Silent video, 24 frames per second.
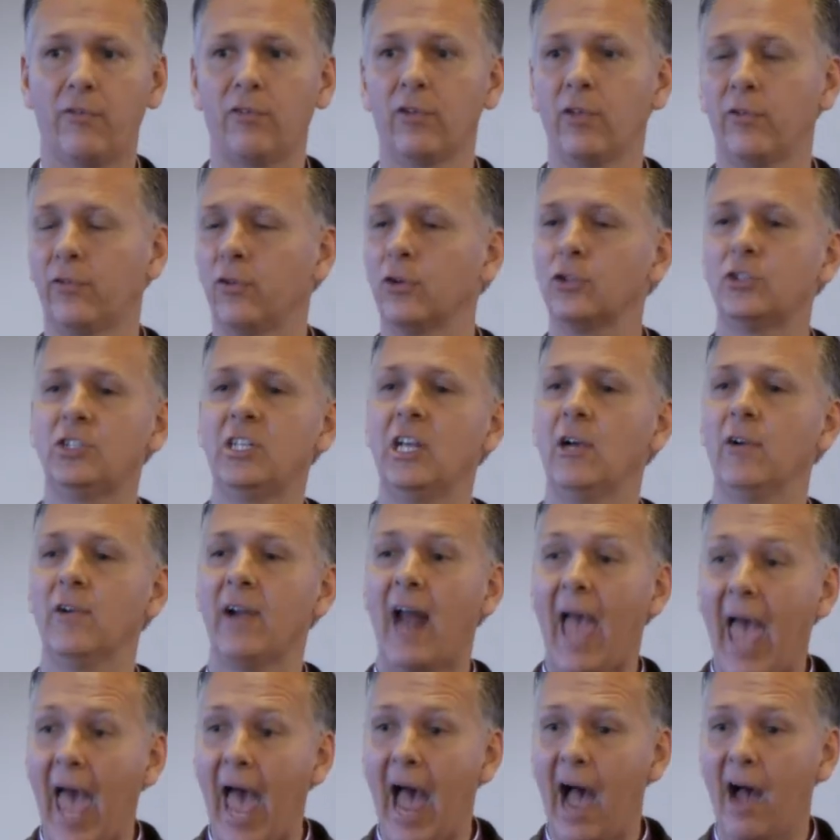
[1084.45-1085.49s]
For the first year
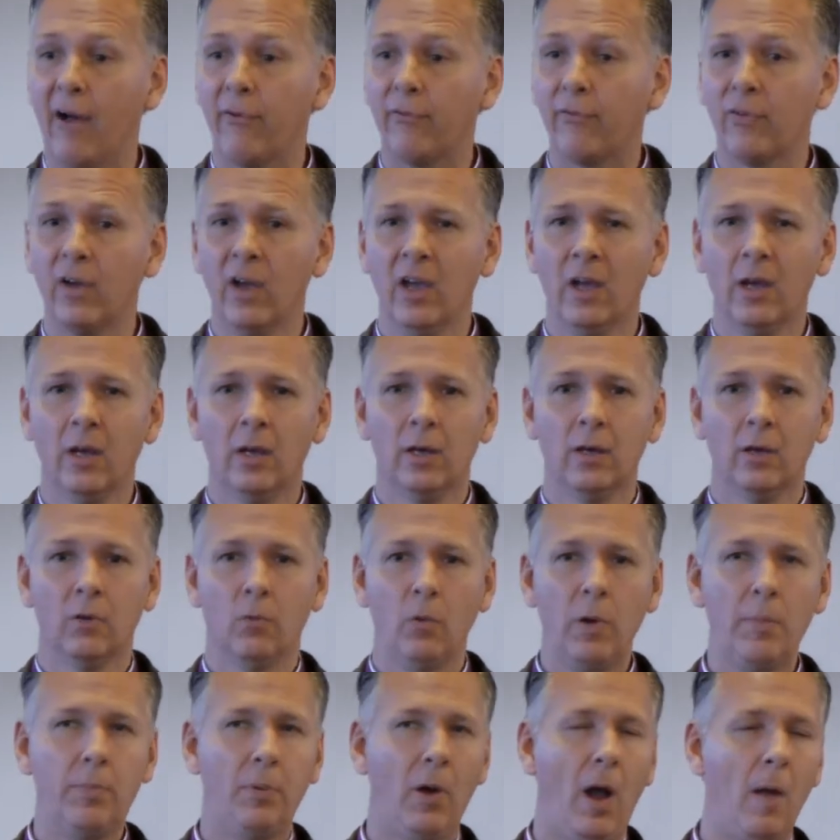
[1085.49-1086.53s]
and a half,
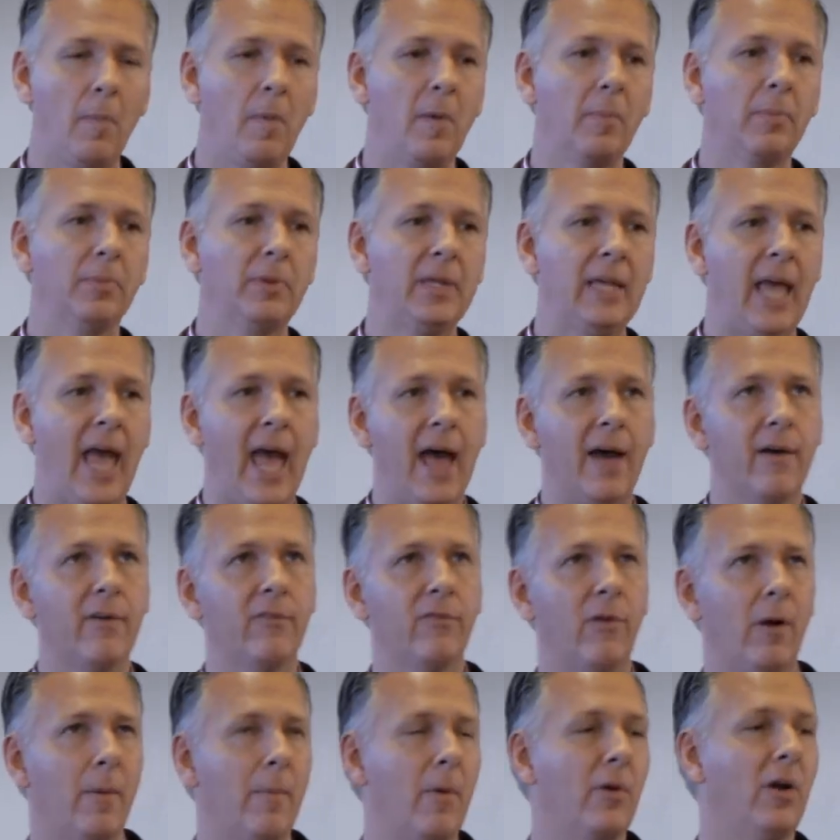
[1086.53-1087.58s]
we probably
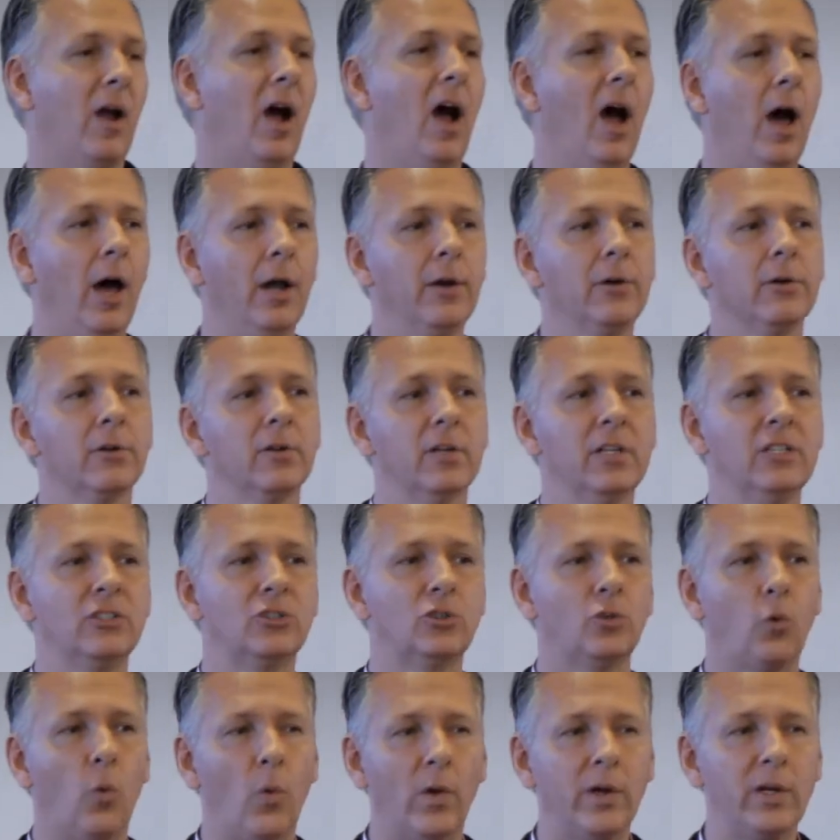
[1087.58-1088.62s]
have about
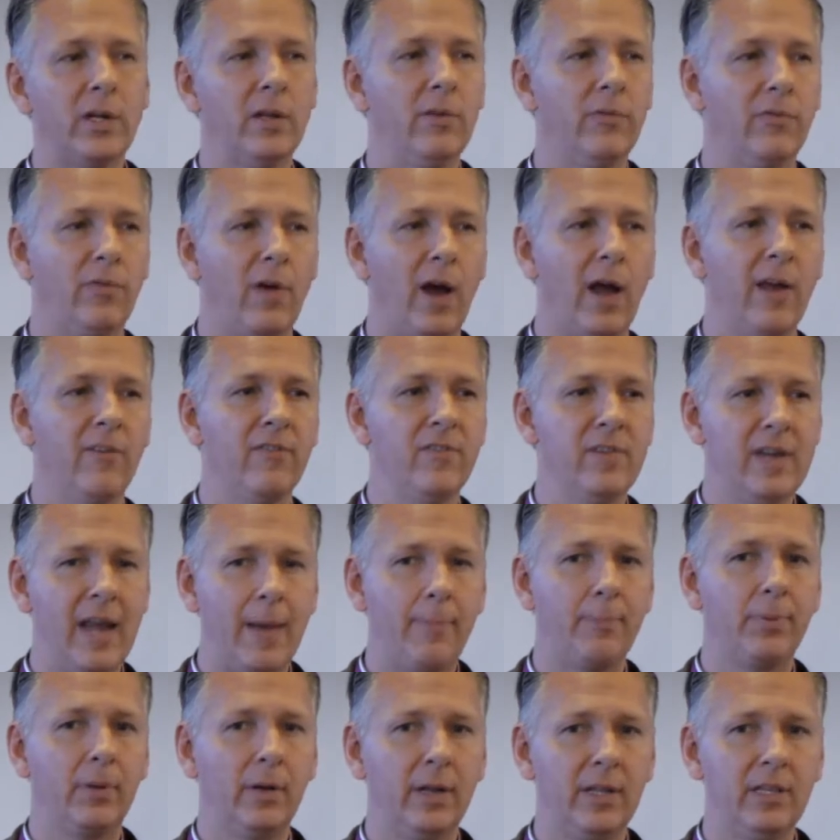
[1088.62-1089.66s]
125
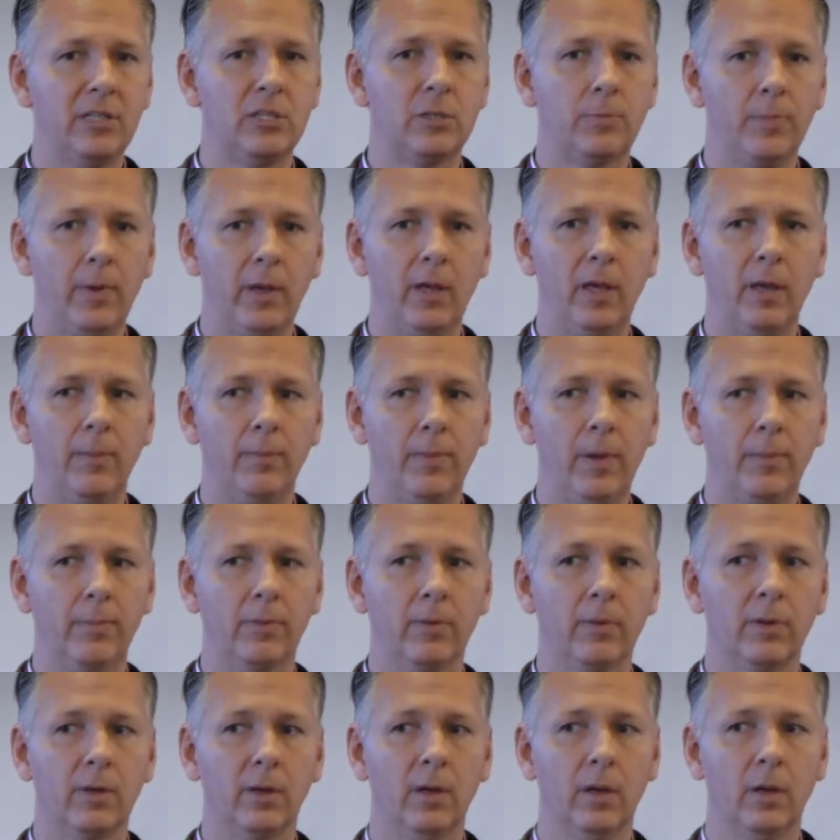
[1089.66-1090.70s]
Nepalese speaking
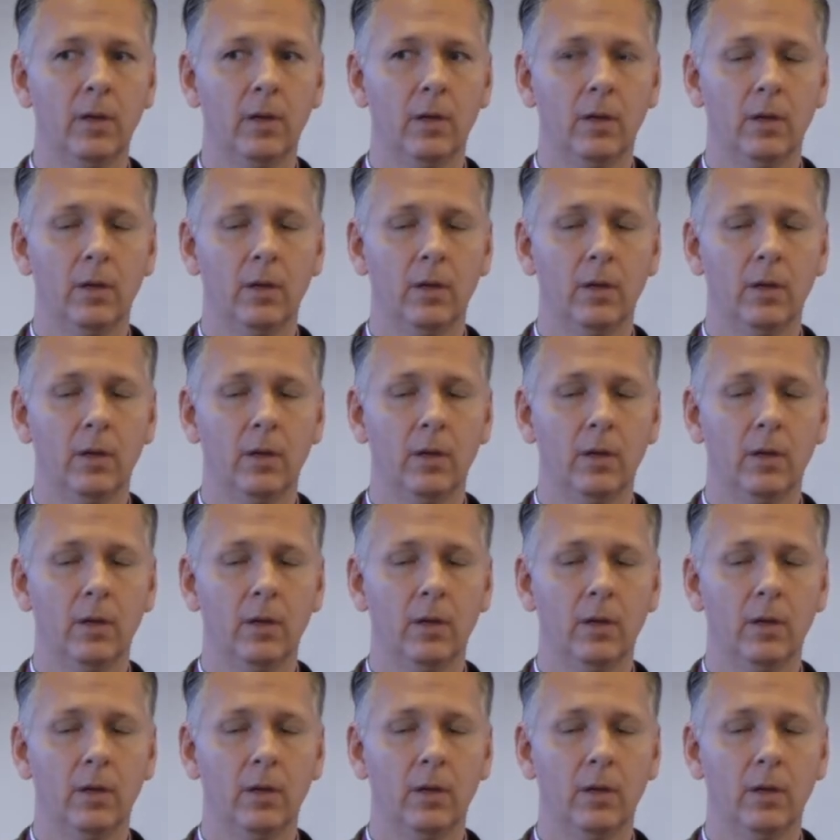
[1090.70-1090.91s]
people